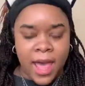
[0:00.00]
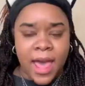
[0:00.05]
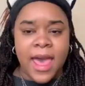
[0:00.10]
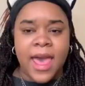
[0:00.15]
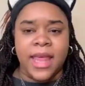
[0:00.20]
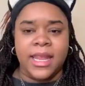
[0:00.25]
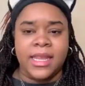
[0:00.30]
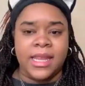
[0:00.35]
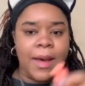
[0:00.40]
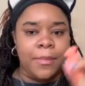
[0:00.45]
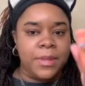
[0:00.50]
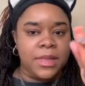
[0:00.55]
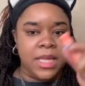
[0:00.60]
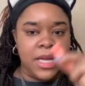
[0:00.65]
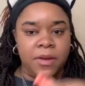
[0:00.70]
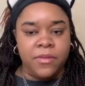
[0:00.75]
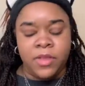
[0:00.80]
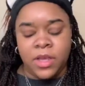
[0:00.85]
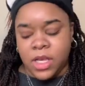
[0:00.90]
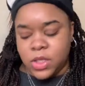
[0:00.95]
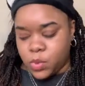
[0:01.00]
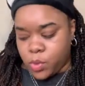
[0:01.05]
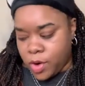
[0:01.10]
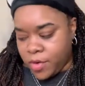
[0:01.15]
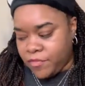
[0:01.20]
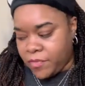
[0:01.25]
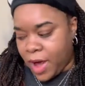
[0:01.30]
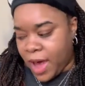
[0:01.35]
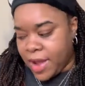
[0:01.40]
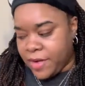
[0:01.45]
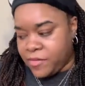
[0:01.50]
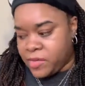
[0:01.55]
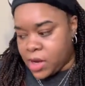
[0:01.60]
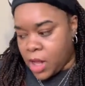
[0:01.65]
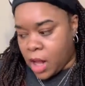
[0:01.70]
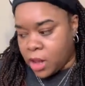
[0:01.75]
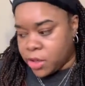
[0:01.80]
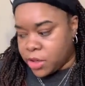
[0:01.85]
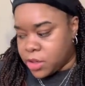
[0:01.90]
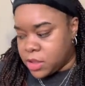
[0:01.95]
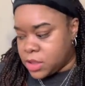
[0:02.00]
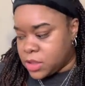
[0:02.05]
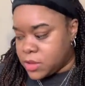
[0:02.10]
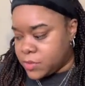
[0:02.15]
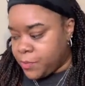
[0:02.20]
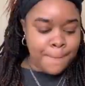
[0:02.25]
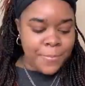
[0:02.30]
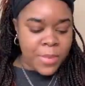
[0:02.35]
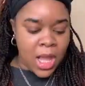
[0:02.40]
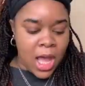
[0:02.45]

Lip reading: and I believe these were $5.